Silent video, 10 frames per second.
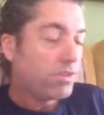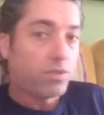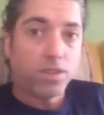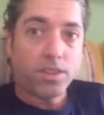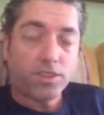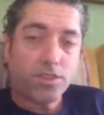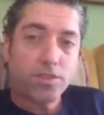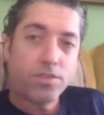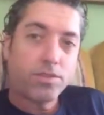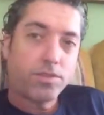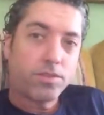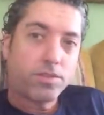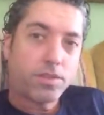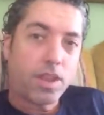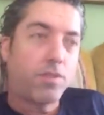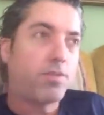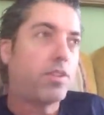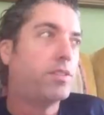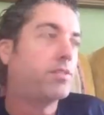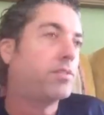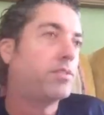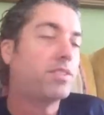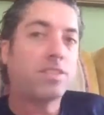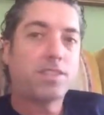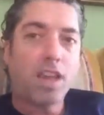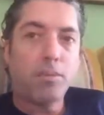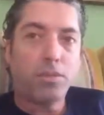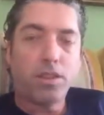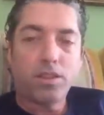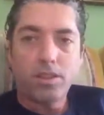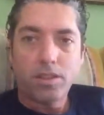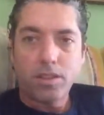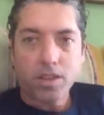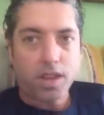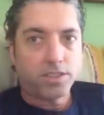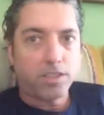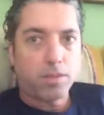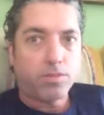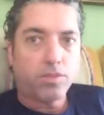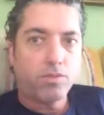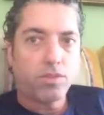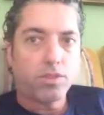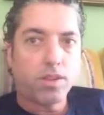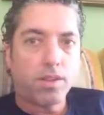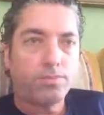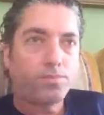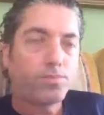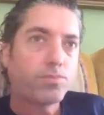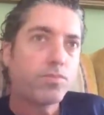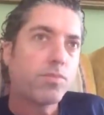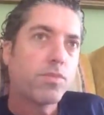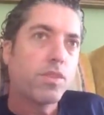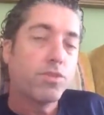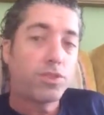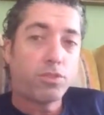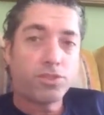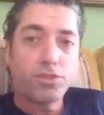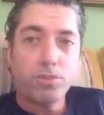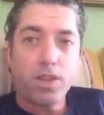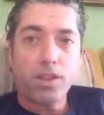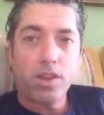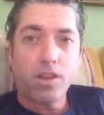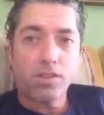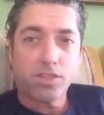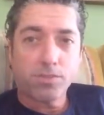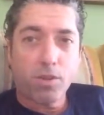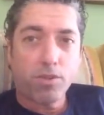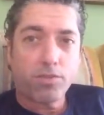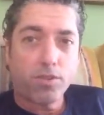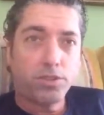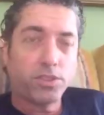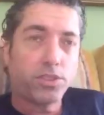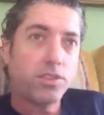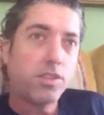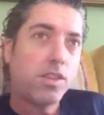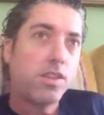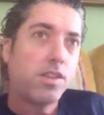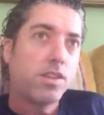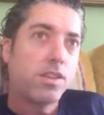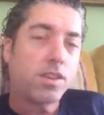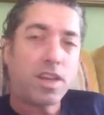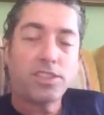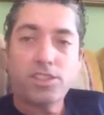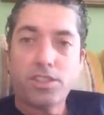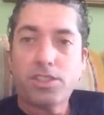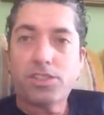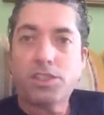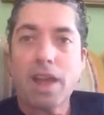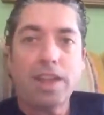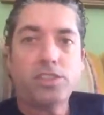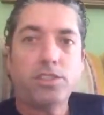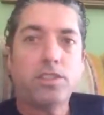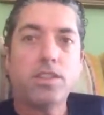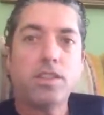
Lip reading: So I think that's kind of a timely concept too, with social media or smartphones, a constant distraction